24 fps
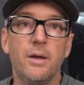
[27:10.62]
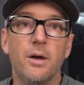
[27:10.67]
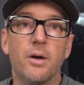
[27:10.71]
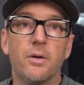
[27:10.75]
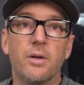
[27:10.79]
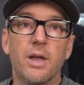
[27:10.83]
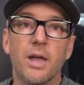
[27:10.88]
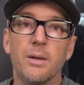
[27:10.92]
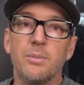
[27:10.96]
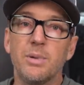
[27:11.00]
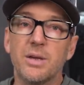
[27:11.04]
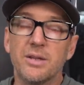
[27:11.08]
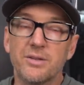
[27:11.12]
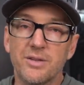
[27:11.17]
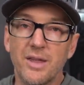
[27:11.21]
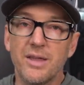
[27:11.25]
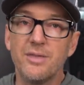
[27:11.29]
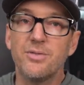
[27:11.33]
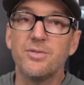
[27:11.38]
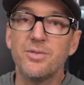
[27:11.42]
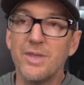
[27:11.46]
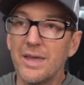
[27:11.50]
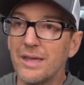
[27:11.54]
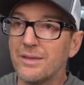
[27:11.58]
okay? Because
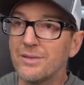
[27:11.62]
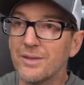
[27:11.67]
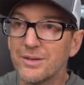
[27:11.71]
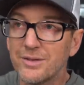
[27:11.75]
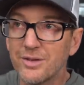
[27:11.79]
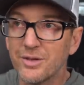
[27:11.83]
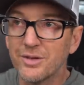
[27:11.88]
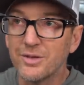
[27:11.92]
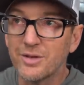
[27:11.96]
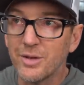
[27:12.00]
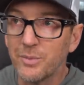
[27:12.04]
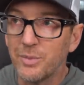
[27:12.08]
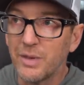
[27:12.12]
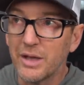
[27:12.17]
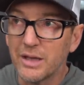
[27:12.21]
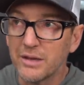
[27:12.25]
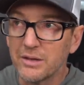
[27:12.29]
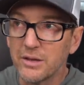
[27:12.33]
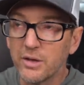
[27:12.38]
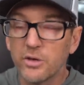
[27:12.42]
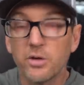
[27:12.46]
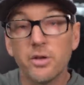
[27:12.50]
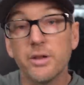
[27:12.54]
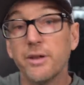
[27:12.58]
they think this is
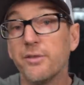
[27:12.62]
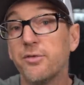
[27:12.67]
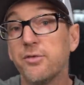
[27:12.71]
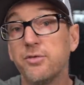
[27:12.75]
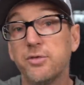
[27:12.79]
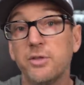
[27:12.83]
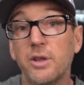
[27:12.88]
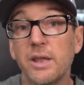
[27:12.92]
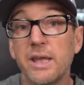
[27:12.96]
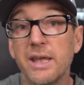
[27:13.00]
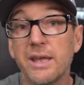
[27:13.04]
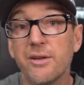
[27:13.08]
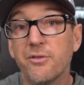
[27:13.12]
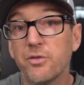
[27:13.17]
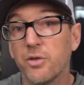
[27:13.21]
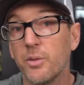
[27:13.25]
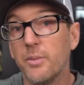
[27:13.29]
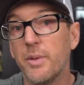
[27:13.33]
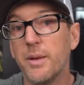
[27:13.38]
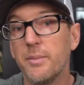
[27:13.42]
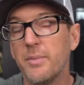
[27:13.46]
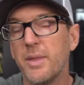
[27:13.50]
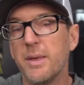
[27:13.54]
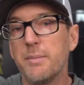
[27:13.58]
something literally fleeing
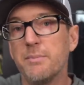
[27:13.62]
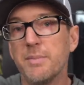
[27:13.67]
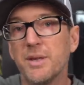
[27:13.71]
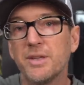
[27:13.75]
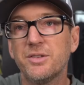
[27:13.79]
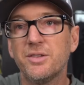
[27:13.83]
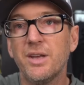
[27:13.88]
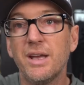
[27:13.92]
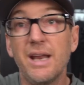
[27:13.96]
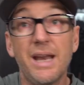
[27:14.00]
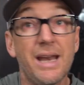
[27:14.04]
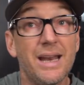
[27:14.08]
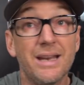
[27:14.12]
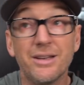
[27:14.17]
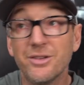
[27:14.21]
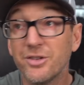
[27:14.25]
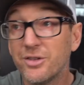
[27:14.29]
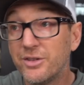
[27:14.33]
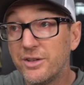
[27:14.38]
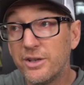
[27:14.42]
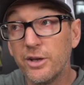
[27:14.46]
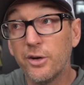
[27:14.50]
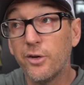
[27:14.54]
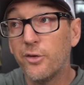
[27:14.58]
from them. They missed it, and it's
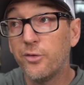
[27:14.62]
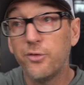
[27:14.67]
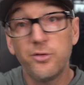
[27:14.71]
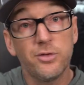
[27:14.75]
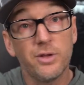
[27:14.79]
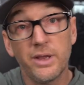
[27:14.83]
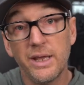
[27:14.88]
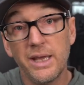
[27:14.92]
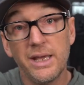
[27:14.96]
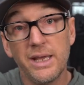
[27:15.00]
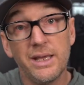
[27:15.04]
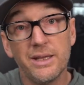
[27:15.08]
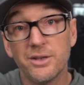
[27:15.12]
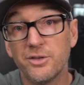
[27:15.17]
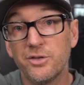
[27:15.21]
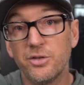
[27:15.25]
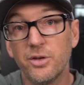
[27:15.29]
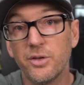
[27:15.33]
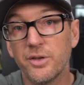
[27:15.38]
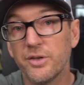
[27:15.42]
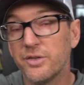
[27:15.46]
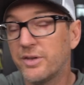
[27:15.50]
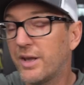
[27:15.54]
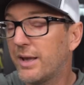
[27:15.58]
still fleeing and
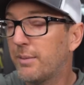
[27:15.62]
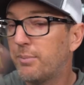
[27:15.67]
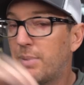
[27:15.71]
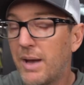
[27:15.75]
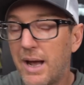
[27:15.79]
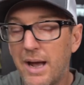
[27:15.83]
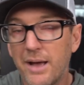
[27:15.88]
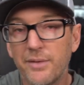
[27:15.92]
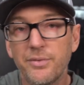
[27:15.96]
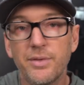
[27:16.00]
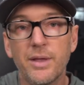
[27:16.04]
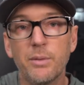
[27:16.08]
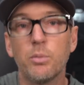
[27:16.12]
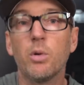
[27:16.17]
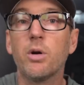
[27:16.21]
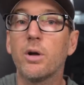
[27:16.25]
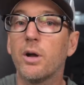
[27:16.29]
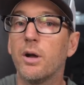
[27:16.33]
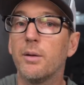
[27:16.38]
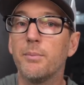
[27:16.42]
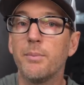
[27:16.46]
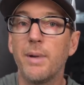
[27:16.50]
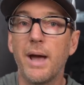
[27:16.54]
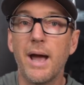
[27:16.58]
still on the same path. They will
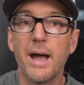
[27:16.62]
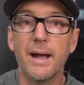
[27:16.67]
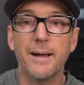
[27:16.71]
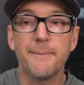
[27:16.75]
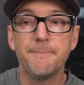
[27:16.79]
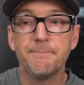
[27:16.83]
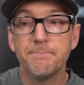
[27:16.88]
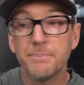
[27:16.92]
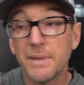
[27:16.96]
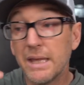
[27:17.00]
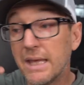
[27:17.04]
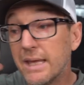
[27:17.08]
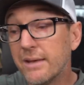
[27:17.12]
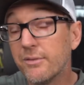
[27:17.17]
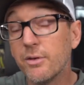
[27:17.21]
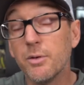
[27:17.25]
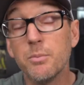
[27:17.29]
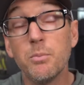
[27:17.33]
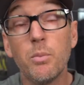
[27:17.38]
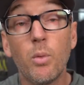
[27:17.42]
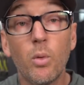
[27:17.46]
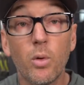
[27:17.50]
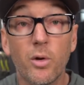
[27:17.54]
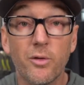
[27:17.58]
come back even
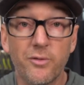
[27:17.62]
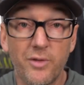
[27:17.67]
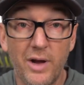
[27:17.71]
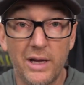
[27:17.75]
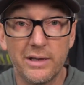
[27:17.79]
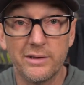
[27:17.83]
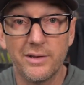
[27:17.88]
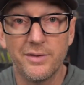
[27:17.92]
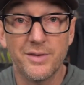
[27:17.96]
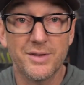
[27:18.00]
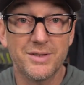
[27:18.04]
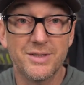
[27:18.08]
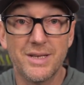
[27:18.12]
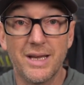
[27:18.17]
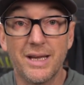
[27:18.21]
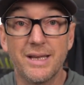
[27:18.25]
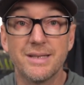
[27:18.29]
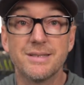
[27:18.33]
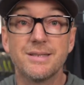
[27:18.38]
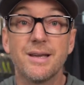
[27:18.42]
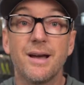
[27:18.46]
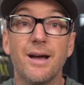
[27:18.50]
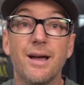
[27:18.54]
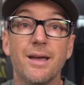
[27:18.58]
more violent the
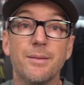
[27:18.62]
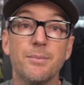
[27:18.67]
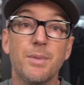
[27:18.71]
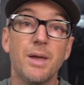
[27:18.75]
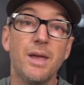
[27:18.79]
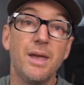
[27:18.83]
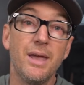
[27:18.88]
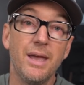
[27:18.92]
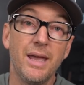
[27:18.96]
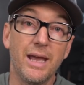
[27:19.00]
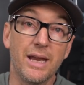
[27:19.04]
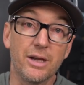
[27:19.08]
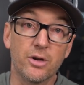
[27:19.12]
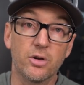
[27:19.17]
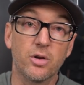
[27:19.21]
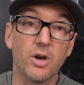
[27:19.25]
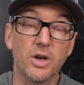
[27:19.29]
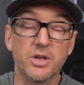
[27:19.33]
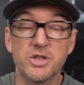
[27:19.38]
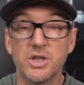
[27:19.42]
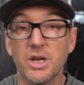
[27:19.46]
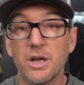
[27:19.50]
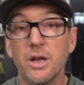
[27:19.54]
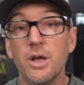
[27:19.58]
second time and
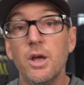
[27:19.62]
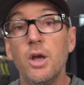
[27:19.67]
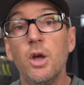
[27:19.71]
crush it.